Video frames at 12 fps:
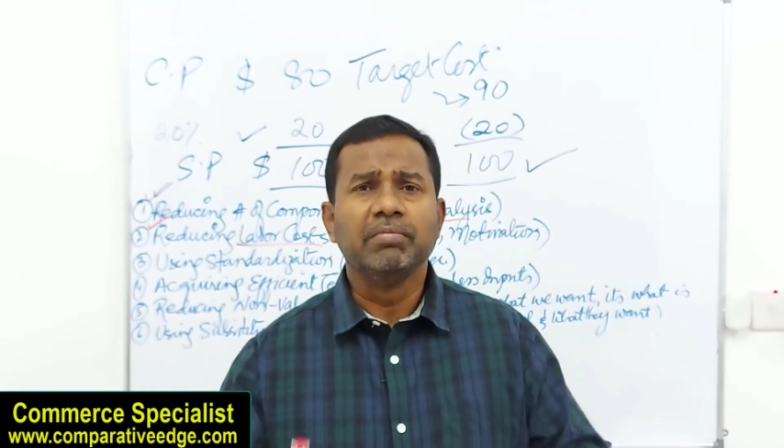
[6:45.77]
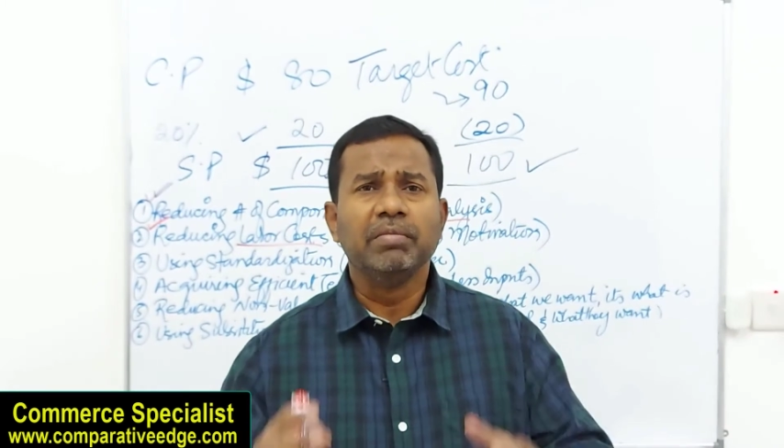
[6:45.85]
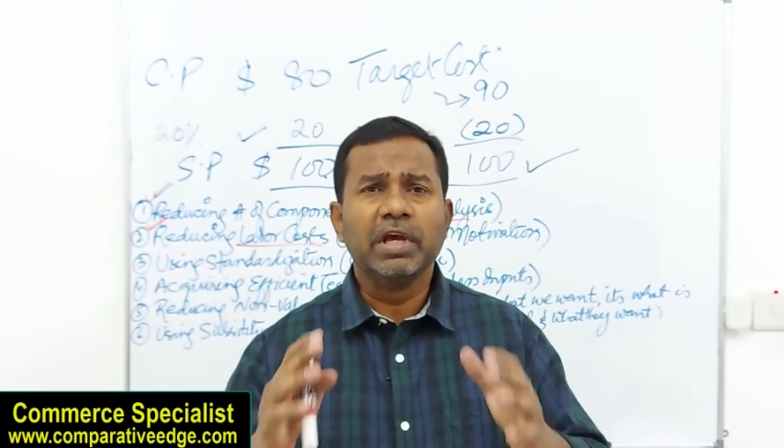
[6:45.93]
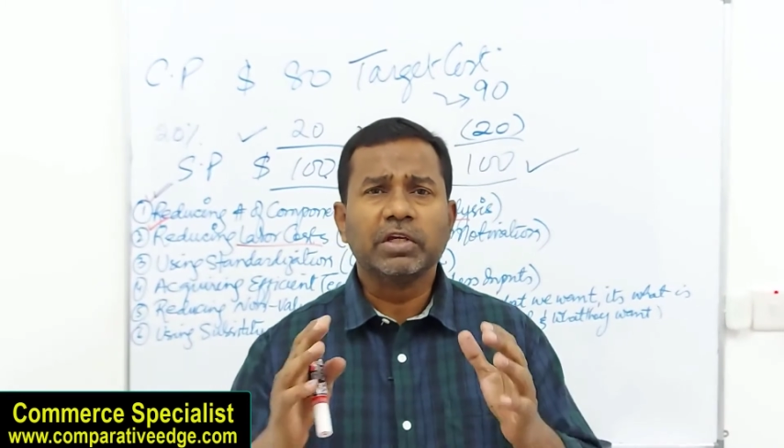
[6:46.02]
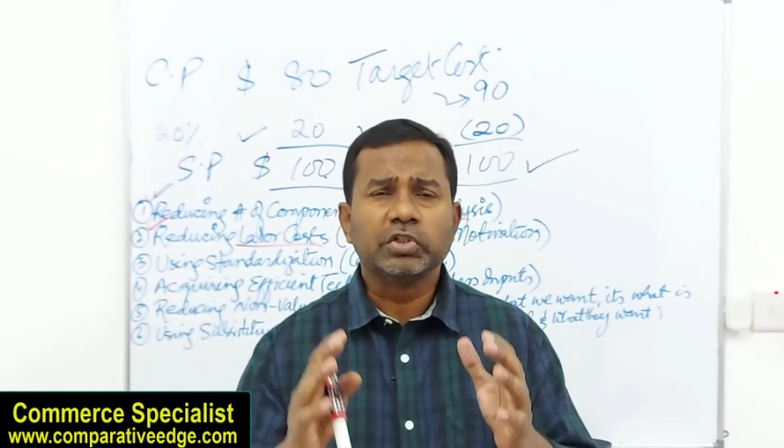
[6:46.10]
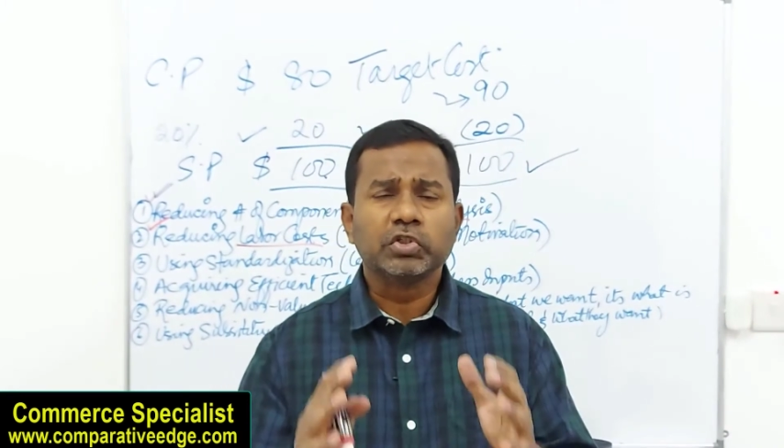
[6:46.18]

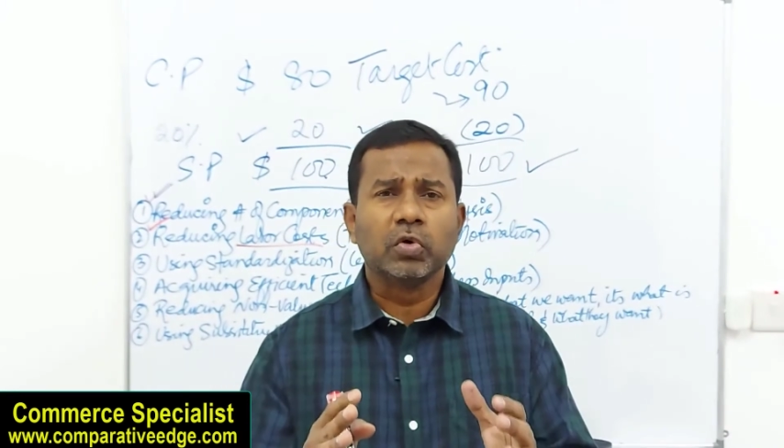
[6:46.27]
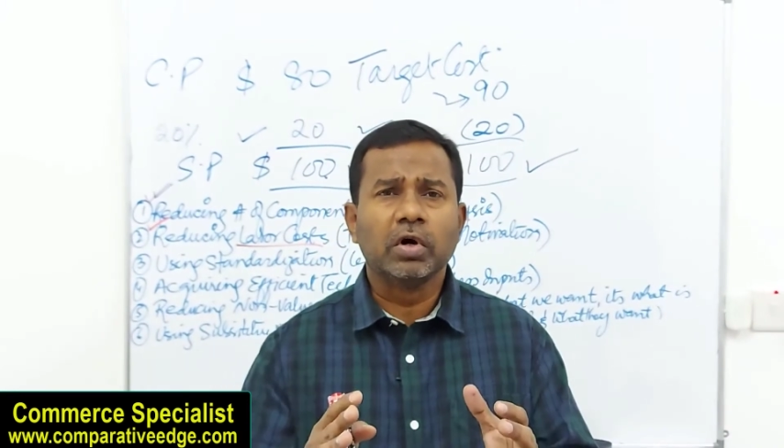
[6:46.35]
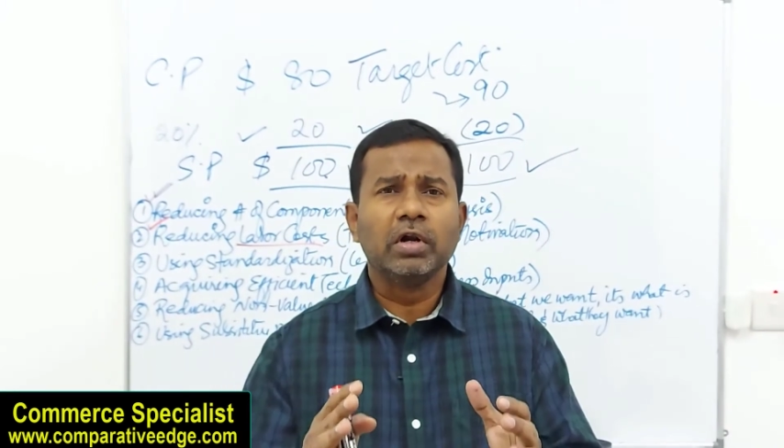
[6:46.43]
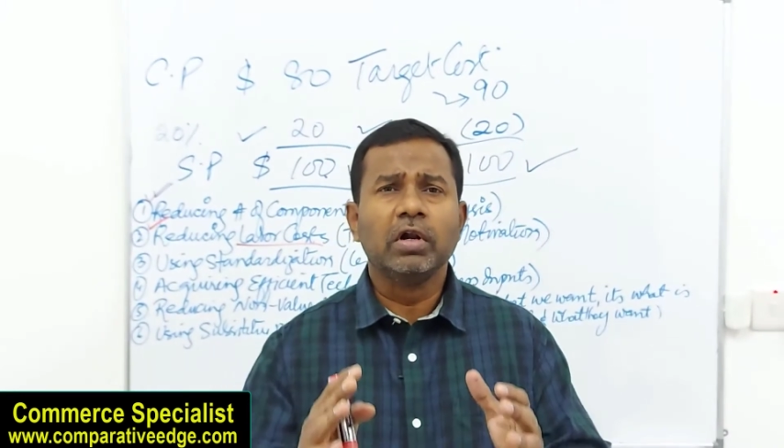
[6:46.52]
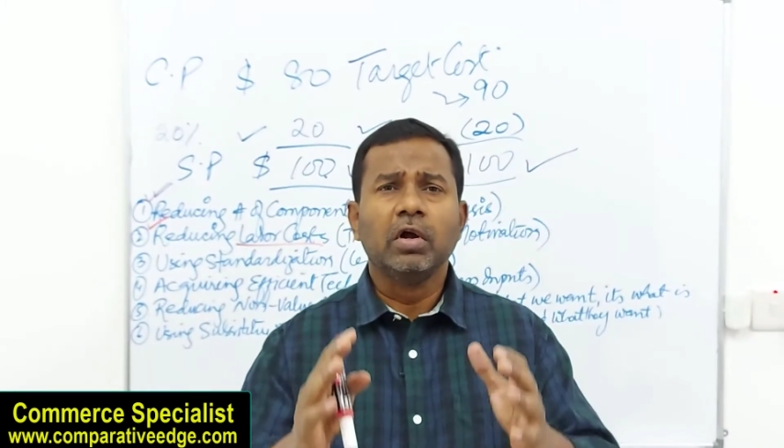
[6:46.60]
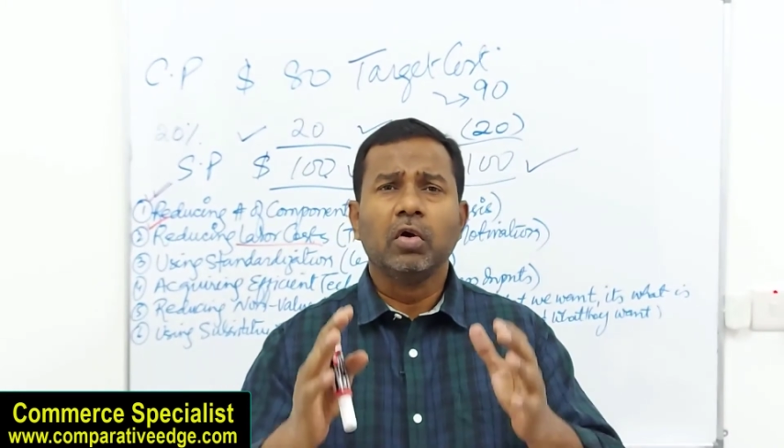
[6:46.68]
Make
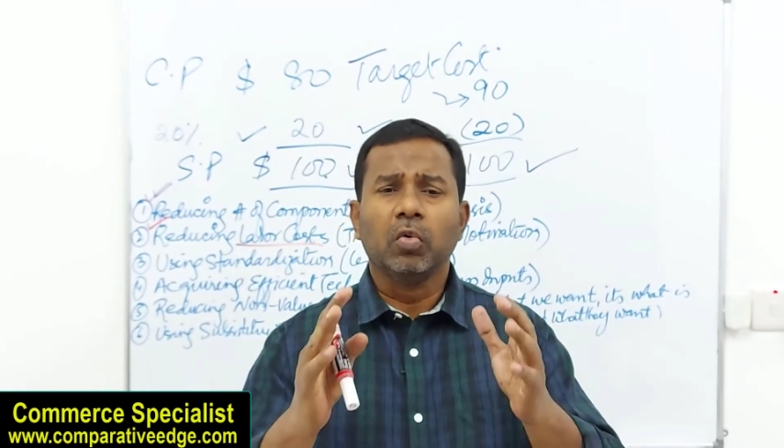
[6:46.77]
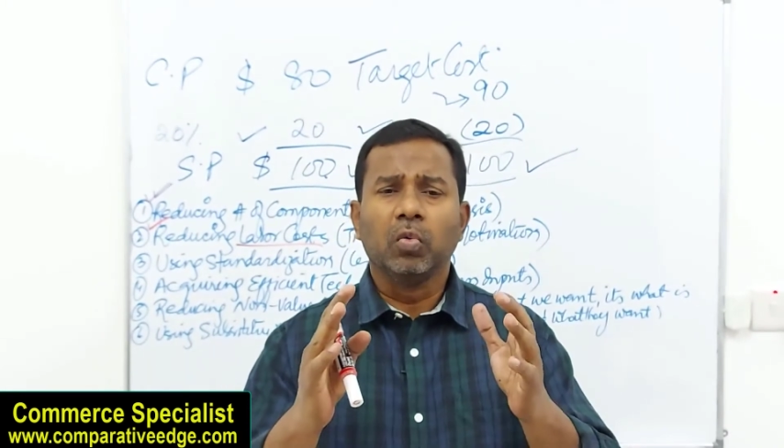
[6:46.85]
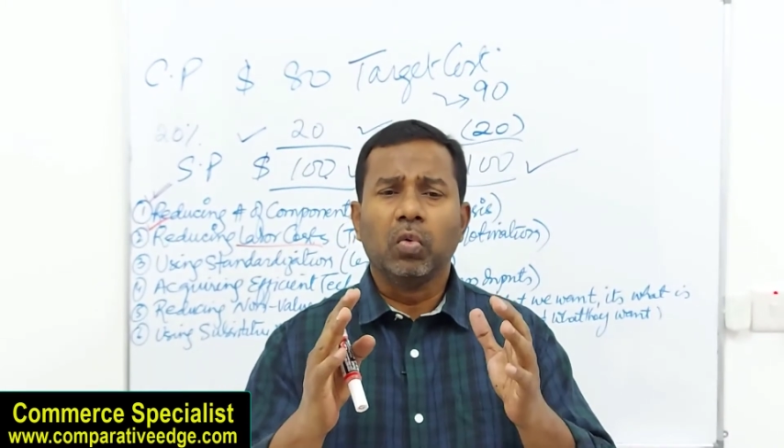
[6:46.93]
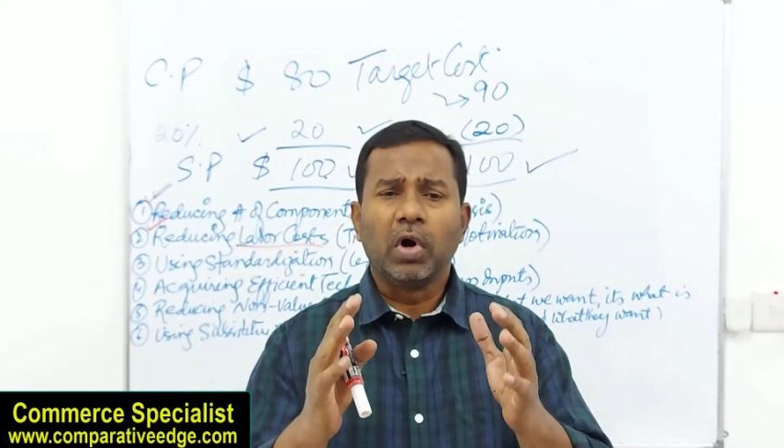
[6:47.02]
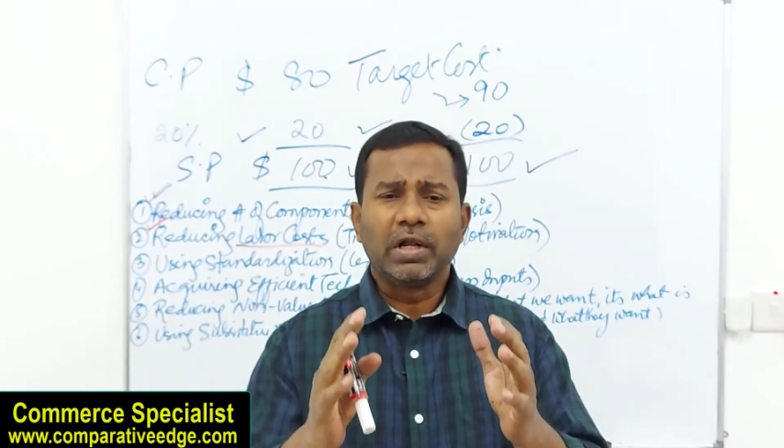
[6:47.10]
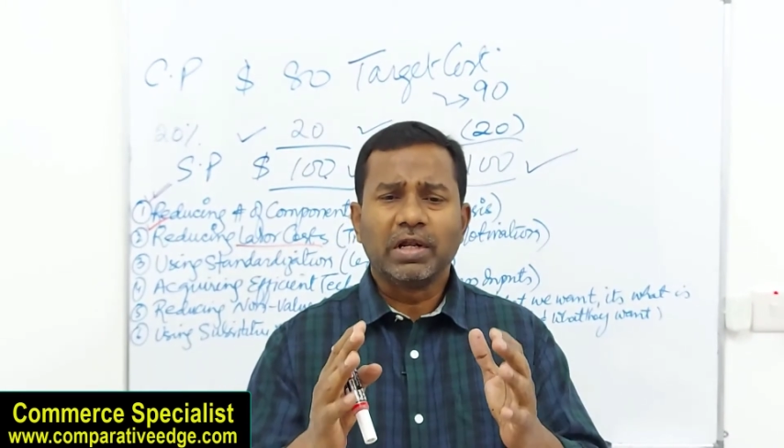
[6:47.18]
sure
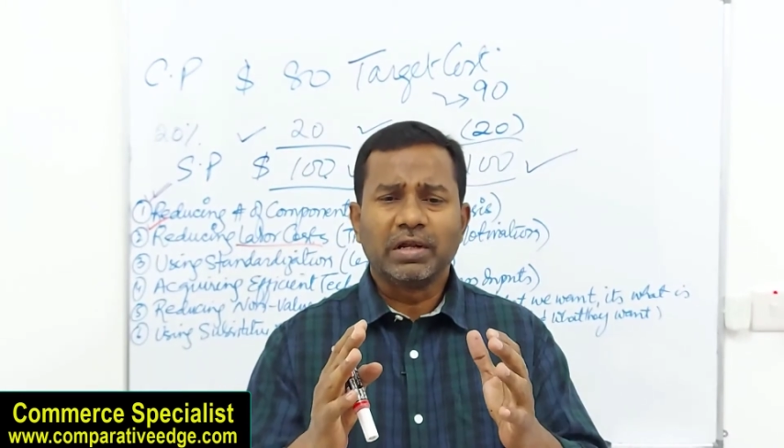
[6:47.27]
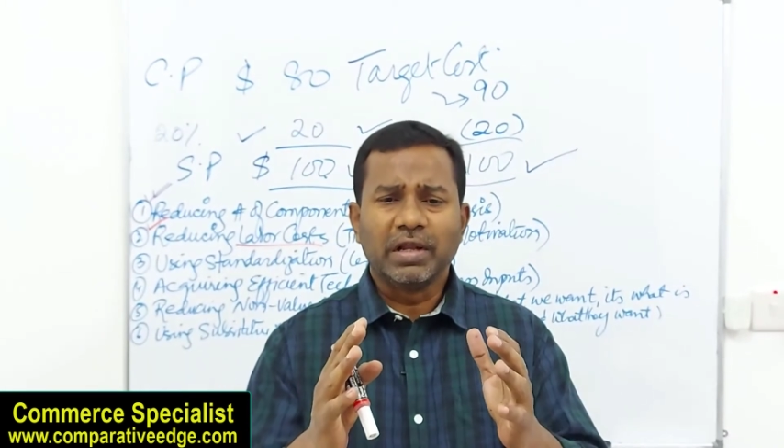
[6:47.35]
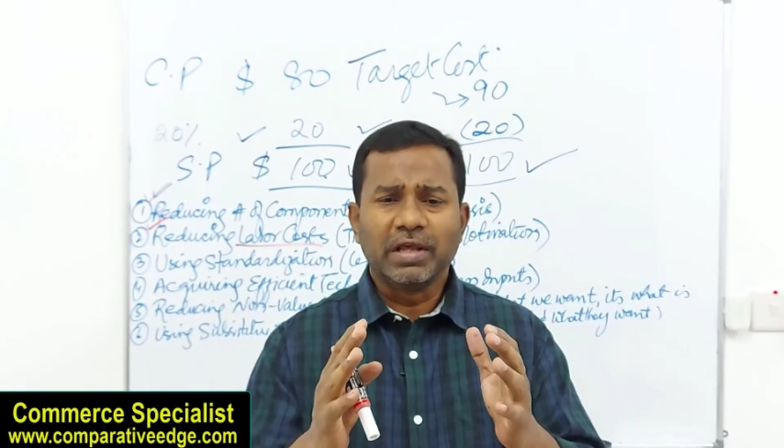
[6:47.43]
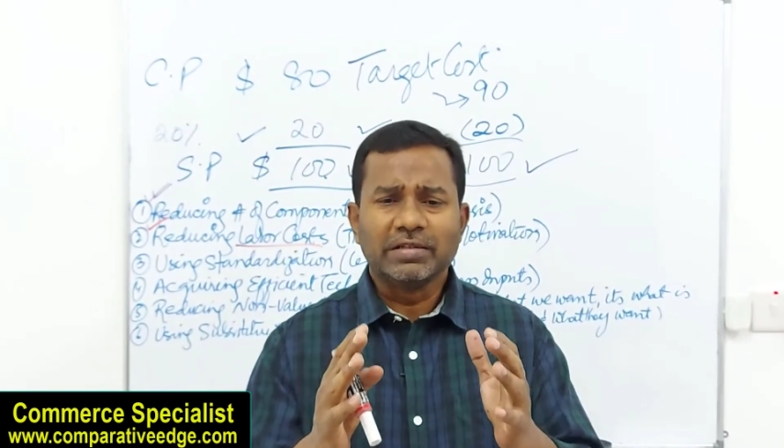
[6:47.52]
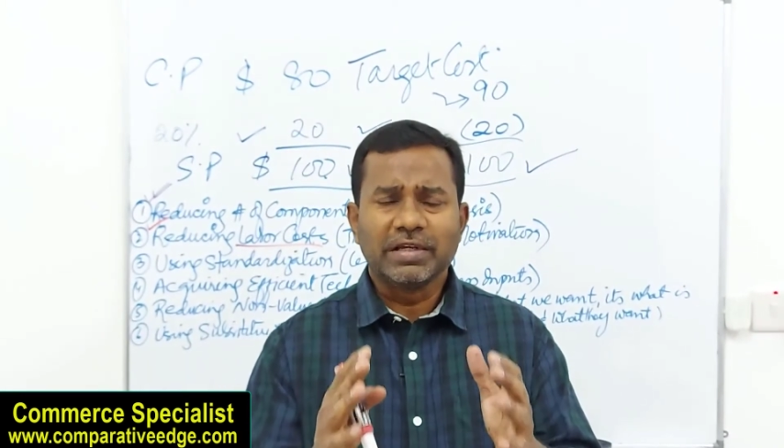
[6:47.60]
what is